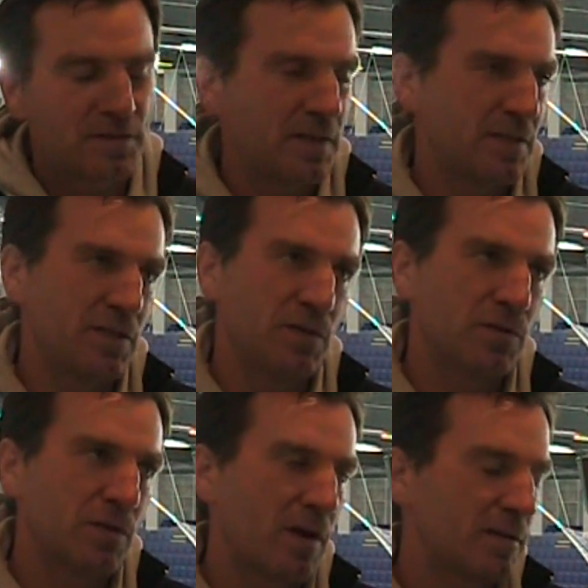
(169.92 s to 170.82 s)
It's a
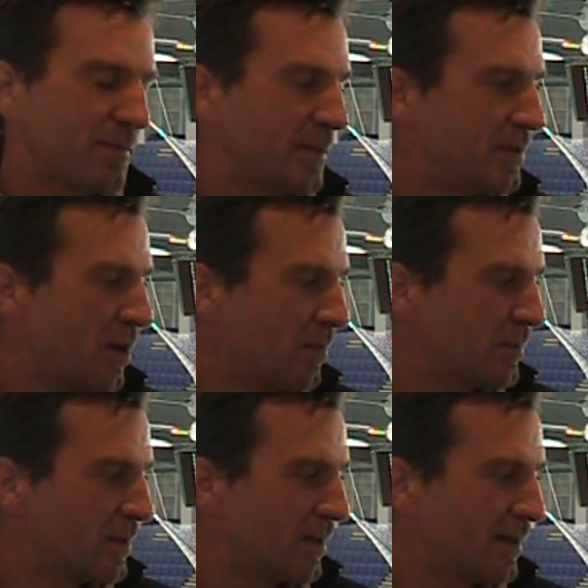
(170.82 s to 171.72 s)
huge loss. I mean,
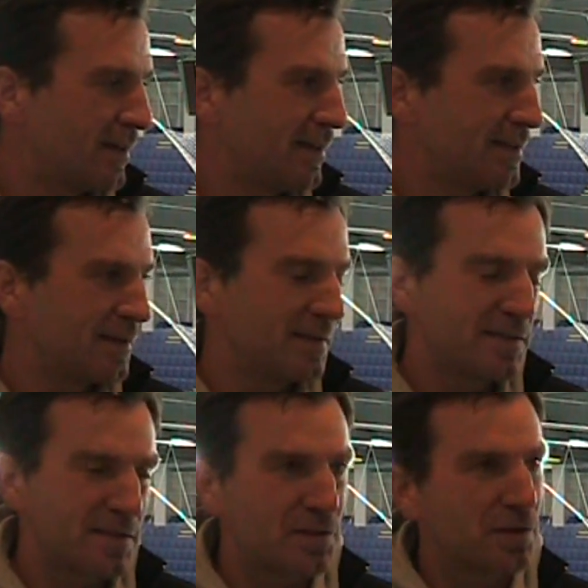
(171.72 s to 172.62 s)
Tom's he's
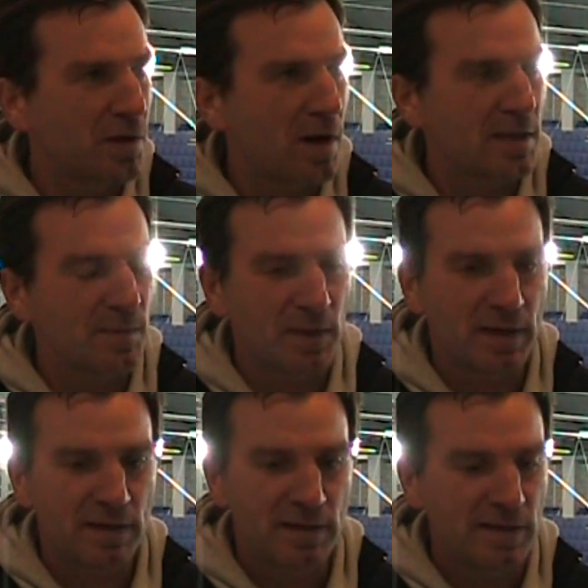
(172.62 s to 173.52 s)
such a good hockey player.